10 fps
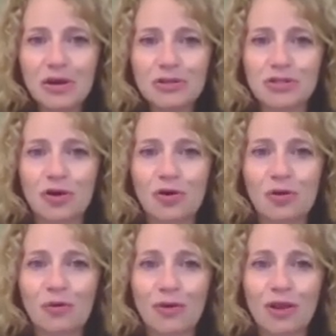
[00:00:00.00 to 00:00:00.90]

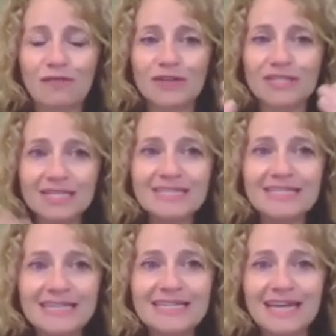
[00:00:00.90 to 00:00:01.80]
So if it doesn't
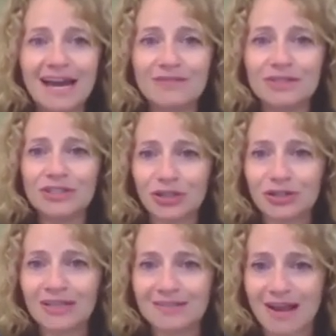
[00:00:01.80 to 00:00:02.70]
need to have an
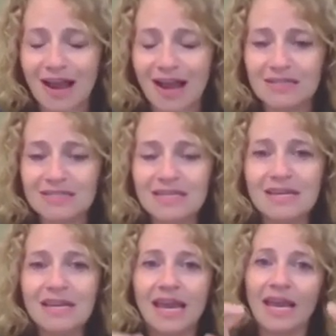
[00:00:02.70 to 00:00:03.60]
attorney's eyes
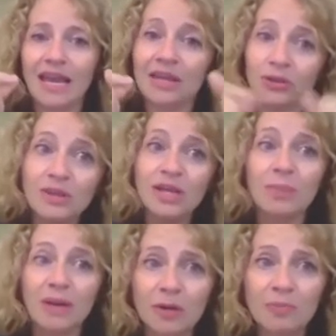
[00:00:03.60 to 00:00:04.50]
and you think a
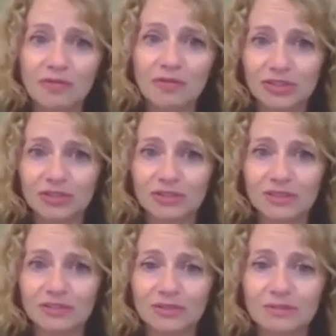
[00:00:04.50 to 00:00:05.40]
paraprofessional
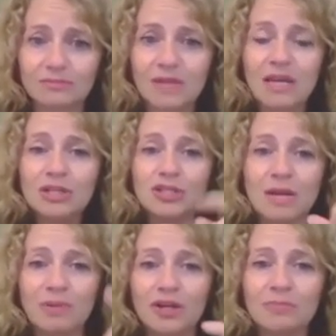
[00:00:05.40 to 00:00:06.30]
can do it, should
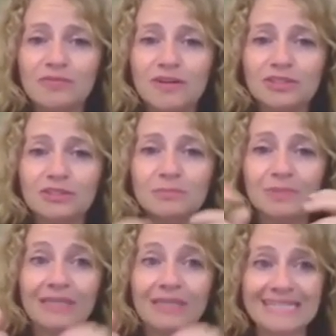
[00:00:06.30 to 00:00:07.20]
that paraprofessional
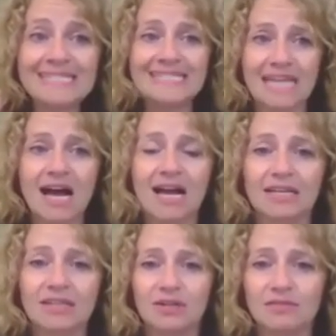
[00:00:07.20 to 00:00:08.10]
be
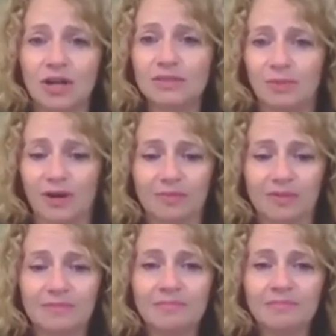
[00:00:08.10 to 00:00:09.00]
inside of law department?